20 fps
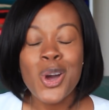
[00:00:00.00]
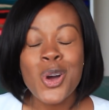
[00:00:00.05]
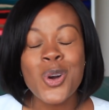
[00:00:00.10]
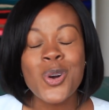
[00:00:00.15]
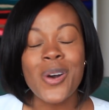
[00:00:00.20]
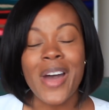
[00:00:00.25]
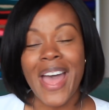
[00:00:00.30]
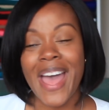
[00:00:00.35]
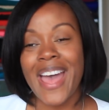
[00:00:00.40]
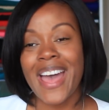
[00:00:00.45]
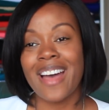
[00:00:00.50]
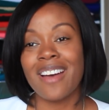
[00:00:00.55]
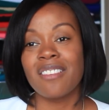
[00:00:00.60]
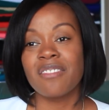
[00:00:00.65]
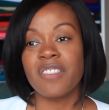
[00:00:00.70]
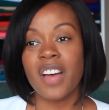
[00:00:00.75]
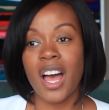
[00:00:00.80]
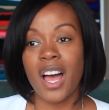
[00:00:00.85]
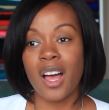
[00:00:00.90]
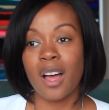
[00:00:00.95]
who
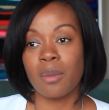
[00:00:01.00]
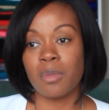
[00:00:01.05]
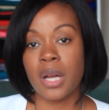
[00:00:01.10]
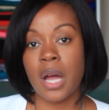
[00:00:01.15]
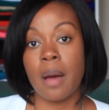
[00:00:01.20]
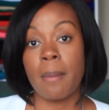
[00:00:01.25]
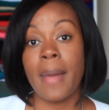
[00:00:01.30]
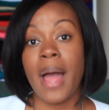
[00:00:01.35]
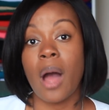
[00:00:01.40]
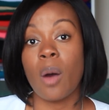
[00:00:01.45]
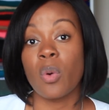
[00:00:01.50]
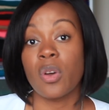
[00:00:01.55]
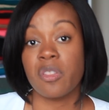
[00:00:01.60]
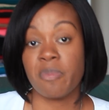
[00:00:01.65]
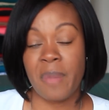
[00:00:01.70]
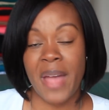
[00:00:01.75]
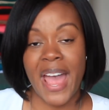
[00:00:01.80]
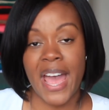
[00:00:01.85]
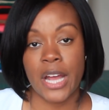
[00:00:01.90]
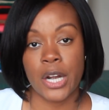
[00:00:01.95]
have um, come out with
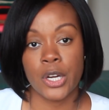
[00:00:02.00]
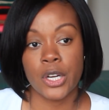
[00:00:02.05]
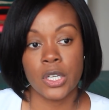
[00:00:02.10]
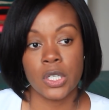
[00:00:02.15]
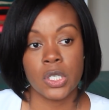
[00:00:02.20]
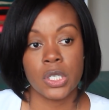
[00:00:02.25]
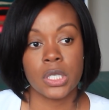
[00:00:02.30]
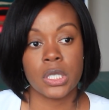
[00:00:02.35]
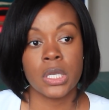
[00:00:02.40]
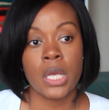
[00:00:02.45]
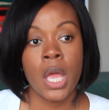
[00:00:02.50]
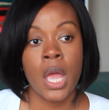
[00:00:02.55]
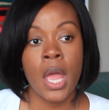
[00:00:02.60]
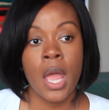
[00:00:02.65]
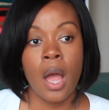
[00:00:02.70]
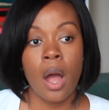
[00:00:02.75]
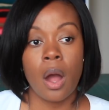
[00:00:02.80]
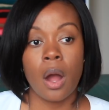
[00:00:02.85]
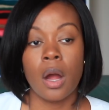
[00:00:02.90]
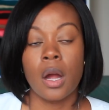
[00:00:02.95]
patterns
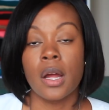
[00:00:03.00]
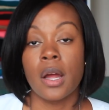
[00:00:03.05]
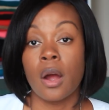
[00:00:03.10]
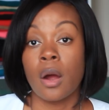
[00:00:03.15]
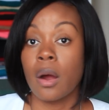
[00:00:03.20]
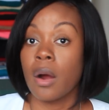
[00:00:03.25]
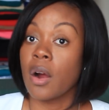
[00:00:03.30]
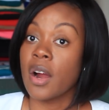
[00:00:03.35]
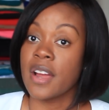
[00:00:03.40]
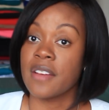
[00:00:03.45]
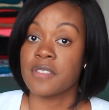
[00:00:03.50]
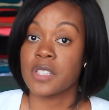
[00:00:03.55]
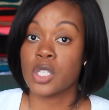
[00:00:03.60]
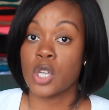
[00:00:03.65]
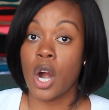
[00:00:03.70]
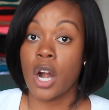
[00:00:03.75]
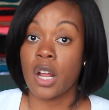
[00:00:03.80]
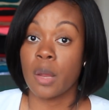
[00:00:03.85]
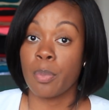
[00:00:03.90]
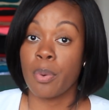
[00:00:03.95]
or, or, or, have
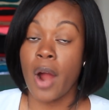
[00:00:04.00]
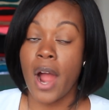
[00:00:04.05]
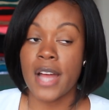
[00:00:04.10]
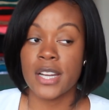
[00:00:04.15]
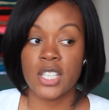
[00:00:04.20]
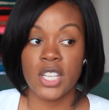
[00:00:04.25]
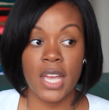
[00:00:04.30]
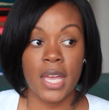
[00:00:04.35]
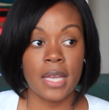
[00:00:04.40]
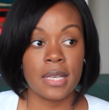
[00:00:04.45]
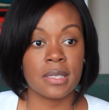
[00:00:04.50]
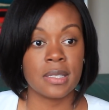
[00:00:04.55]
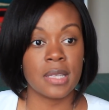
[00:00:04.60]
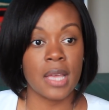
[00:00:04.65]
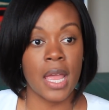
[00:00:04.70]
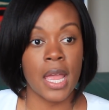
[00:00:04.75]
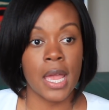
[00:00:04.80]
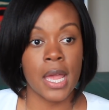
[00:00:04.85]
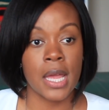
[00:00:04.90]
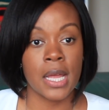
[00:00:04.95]
started projects.
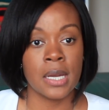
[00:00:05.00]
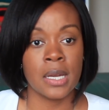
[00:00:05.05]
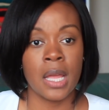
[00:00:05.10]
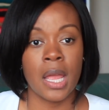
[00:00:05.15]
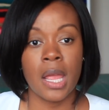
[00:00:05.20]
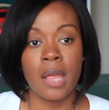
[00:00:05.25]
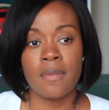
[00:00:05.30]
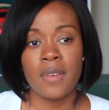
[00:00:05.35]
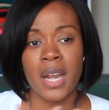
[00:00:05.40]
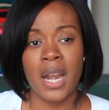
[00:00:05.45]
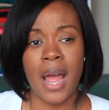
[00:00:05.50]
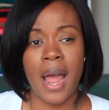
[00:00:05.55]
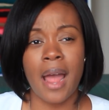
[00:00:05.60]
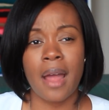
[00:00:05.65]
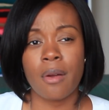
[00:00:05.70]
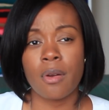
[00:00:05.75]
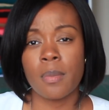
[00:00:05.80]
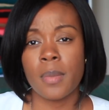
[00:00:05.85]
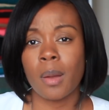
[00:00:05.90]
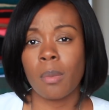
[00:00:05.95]
And even I
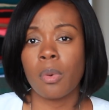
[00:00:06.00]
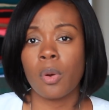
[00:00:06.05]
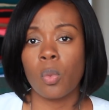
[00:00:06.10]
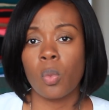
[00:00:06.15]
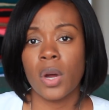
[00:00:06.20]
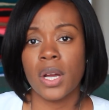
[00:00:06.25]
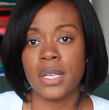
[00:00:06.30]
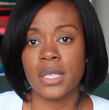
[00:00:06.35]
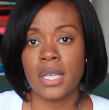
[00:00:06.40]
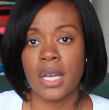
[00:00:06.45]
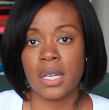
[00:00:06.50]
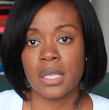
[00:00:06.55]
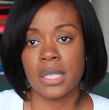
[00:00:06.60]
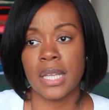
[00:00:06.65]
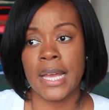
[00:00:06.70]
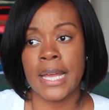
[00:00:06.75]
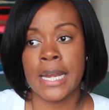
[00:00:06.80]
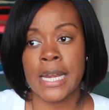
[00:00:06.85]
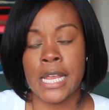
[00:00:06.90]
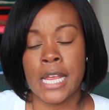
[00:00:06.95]
remember one young
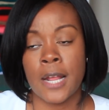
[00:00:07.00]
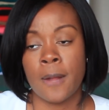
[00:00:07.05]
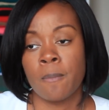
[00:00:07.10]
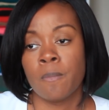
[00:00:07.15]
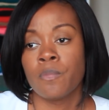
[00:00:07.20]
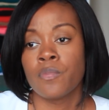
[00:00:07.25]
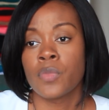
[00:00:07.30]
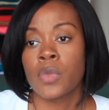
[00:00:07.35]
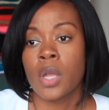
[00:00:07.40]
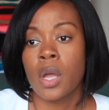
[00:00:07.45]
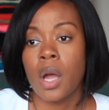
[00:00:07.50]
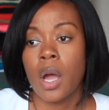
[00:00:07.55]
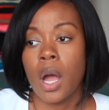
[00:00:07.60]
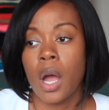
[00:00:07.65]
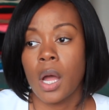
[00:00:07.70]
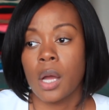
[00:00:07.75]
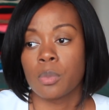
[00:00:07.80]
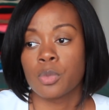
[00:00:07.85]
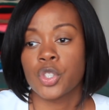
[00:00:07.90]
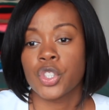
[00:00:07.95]
lady, um,